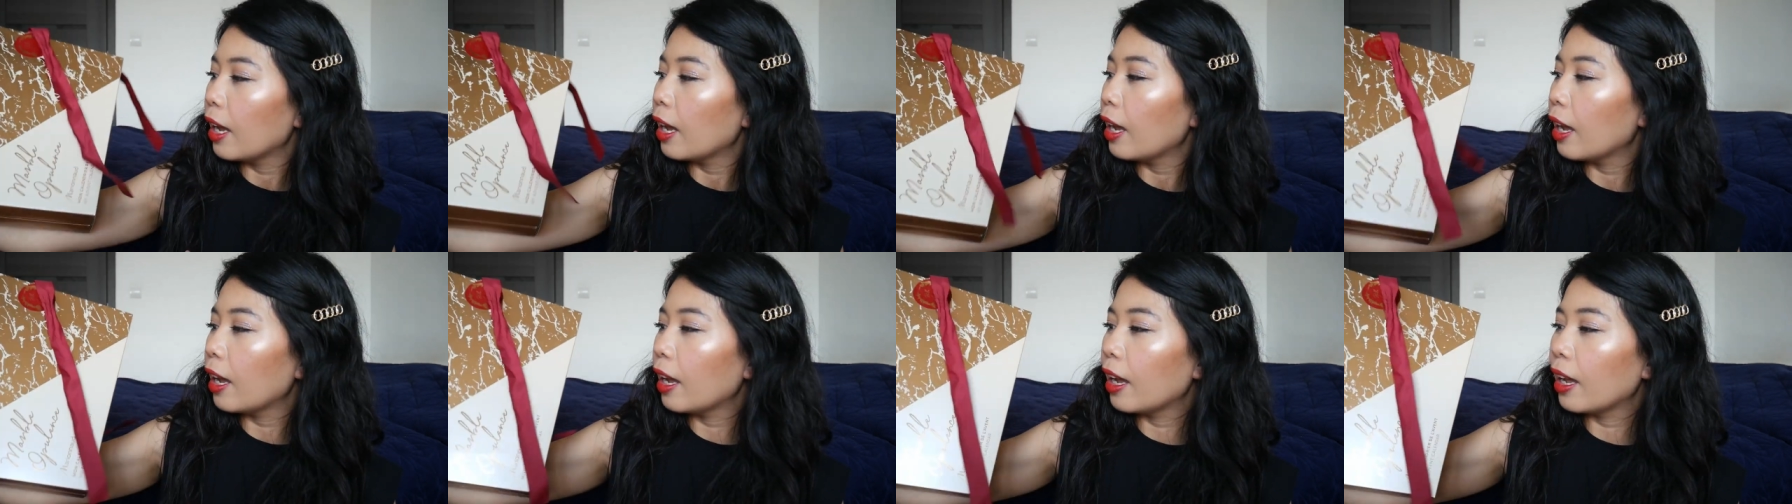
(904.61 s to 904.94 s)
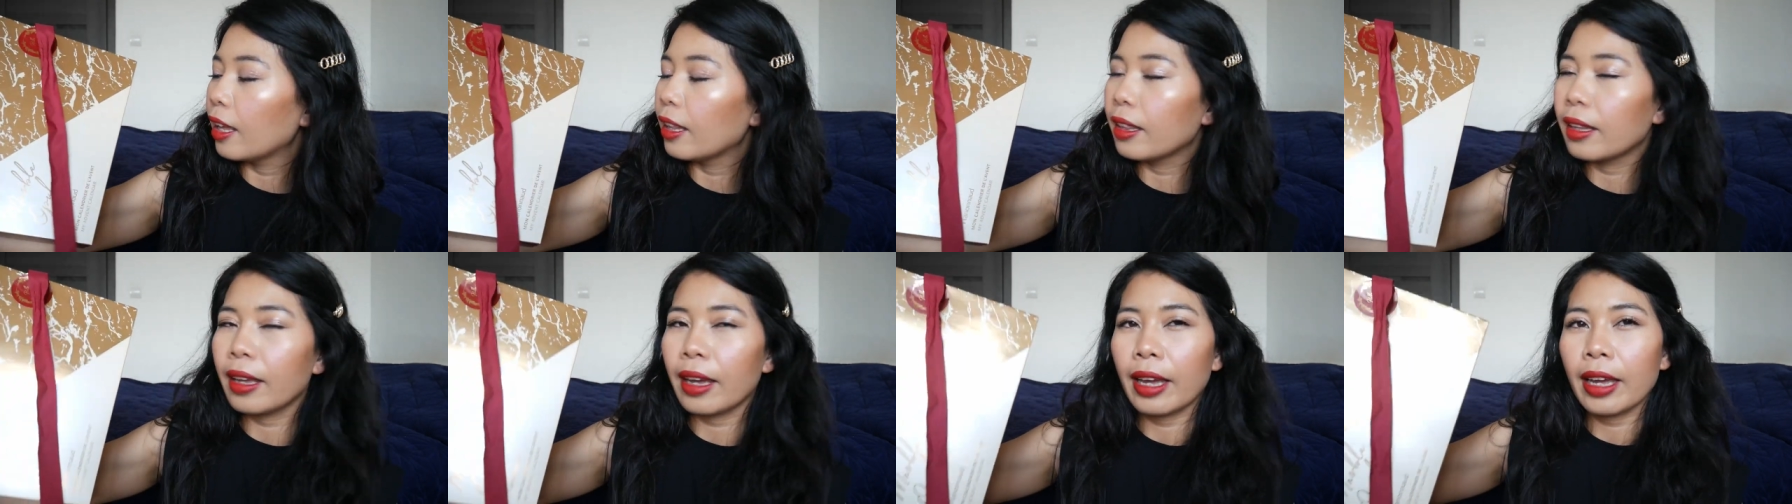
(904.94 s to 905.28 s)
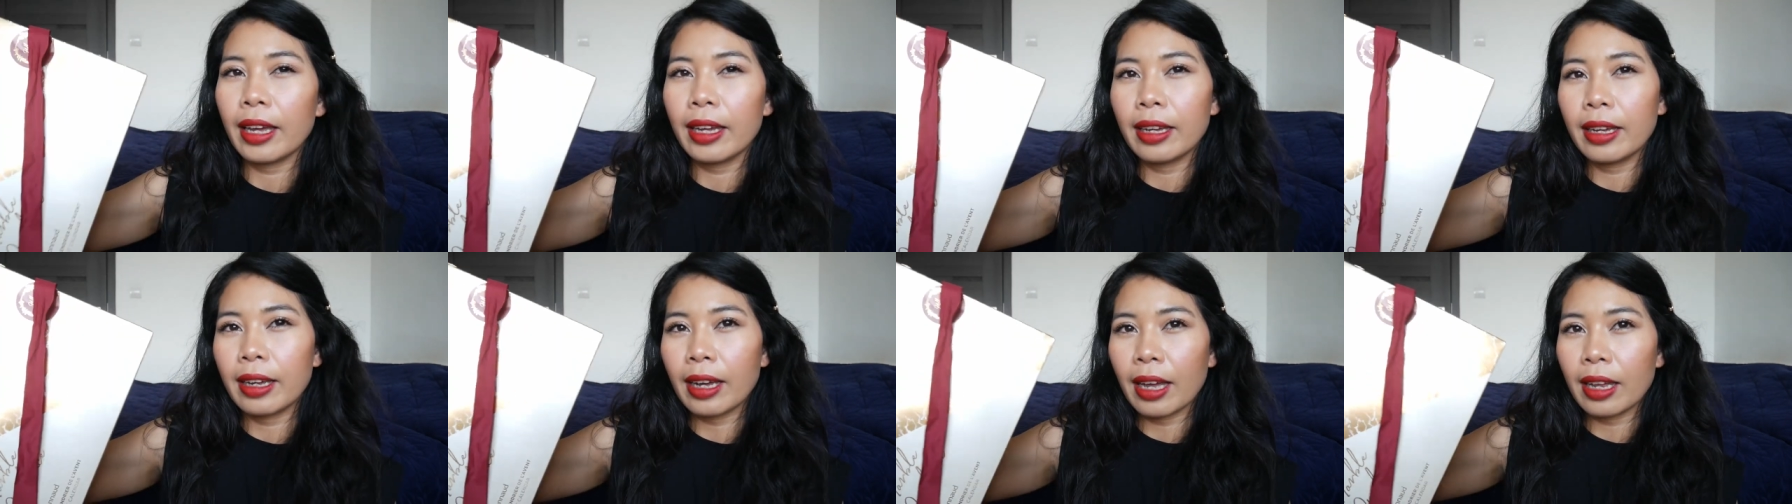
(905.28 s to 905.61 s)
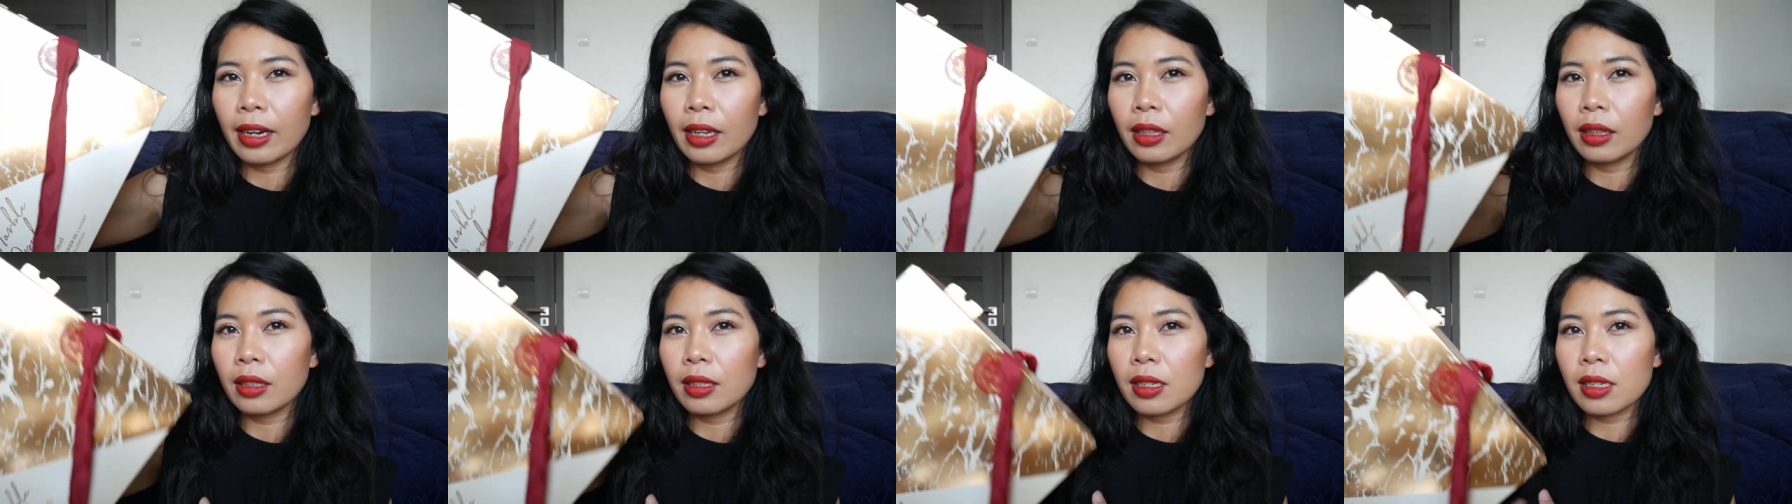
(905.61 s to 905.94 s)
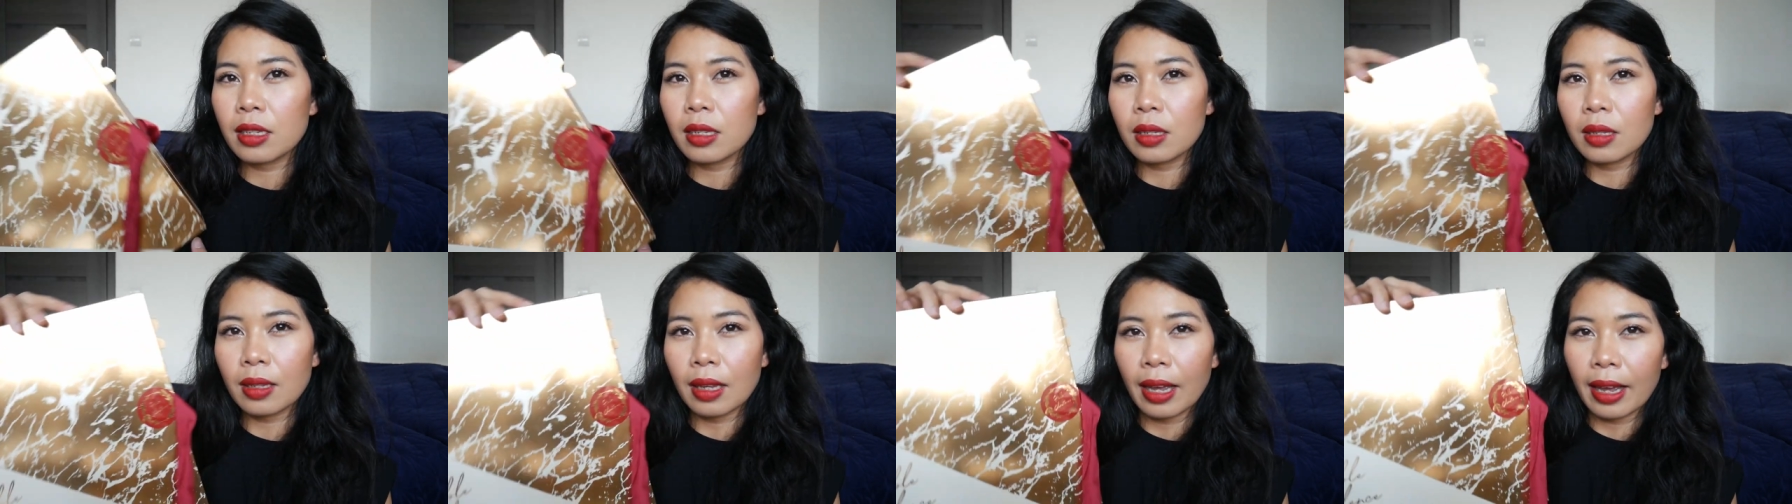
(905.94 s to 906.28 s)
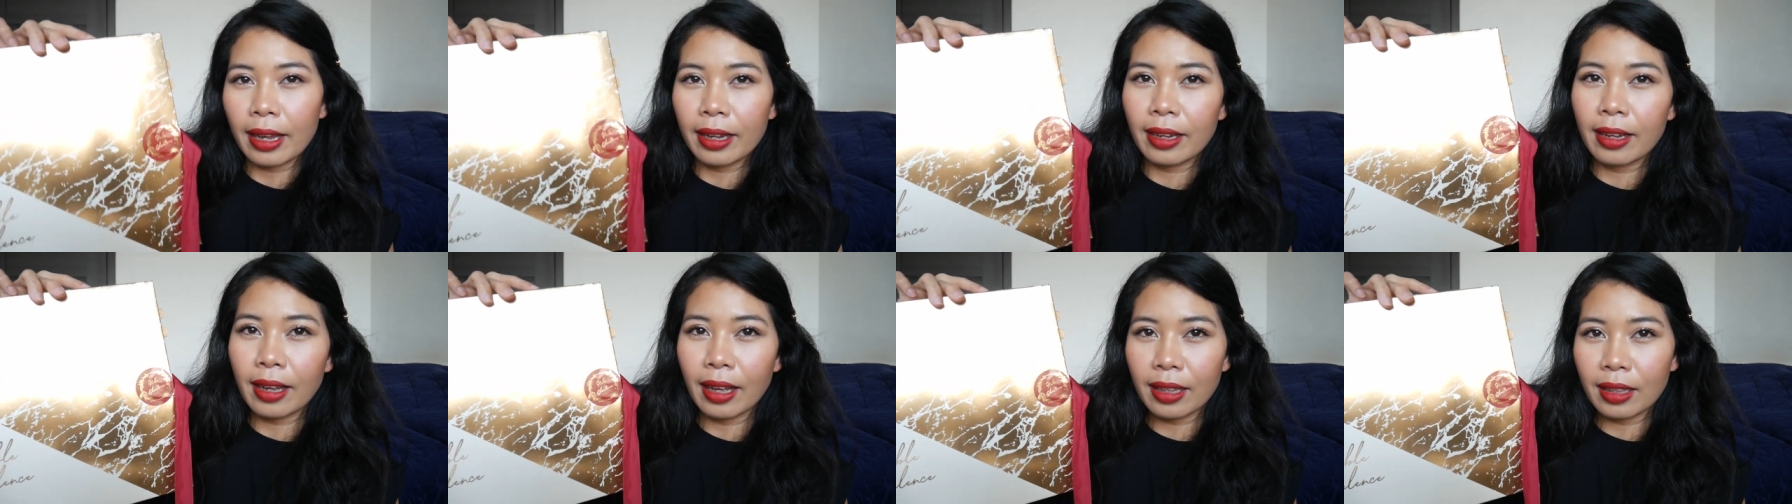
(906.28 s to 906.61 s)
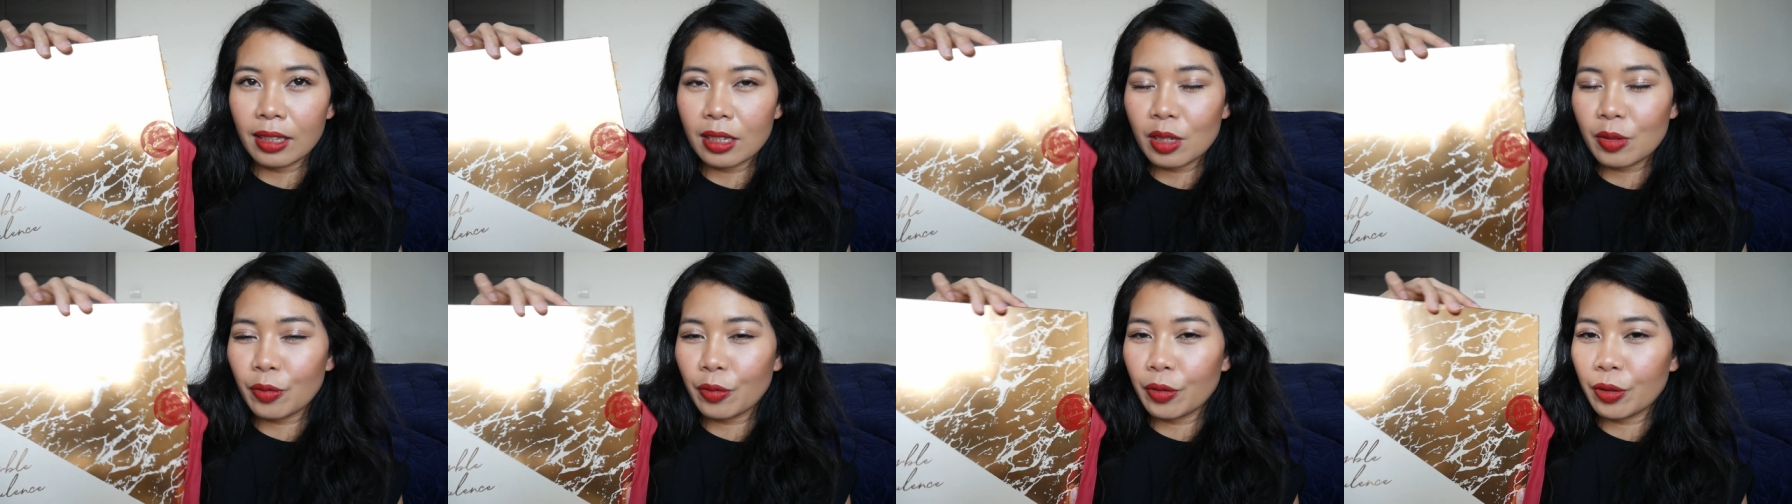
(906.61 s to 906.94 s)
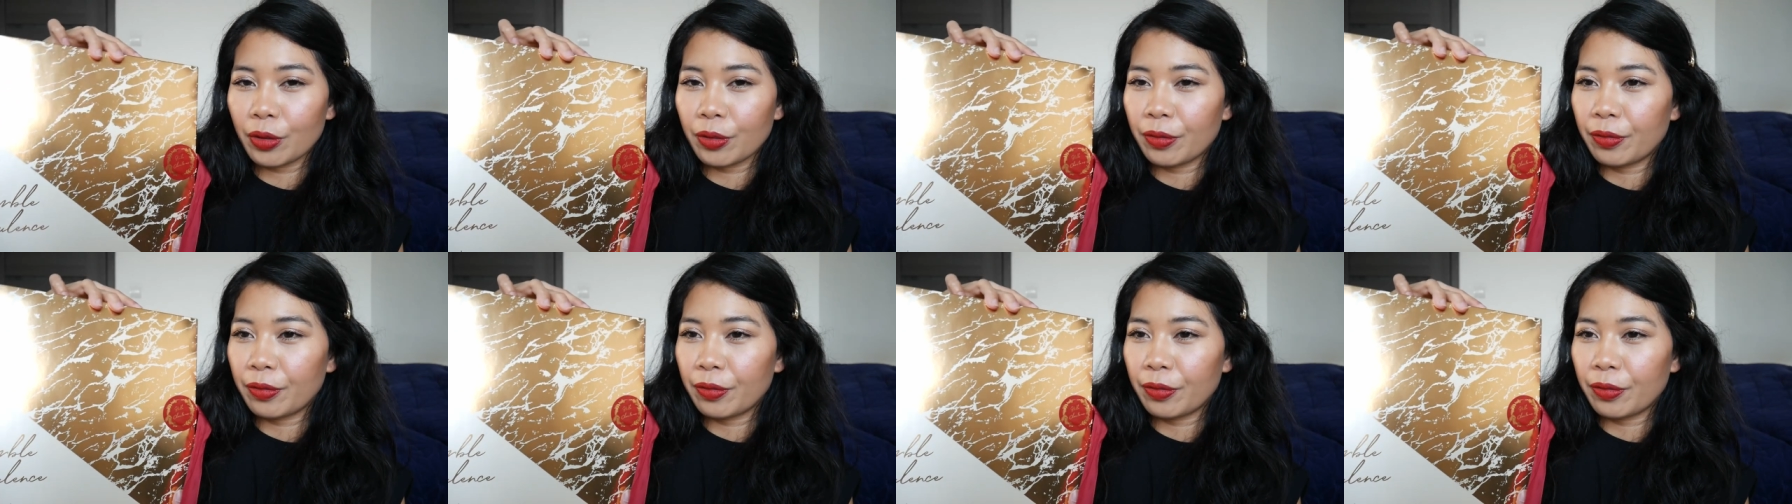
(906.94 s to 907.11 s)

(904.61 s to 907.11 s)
and i got it this i got this for